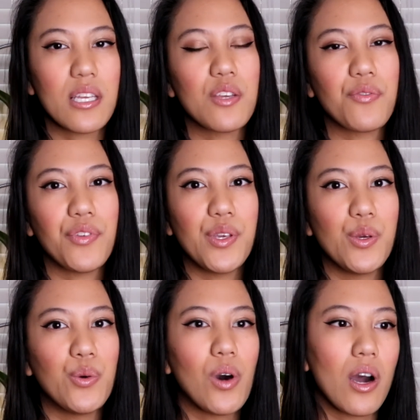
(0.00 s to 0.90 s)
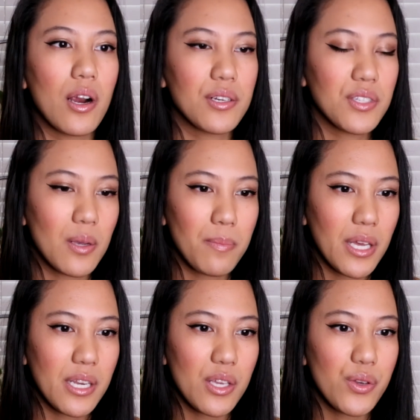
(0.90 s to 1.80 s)
if you are
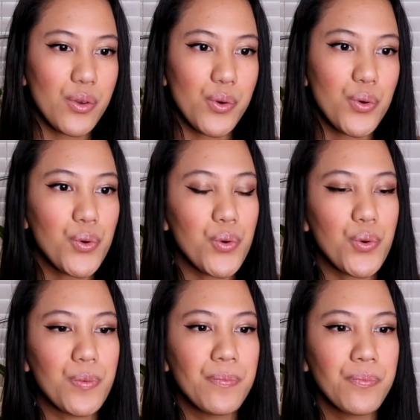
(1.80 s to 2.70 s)
somebody who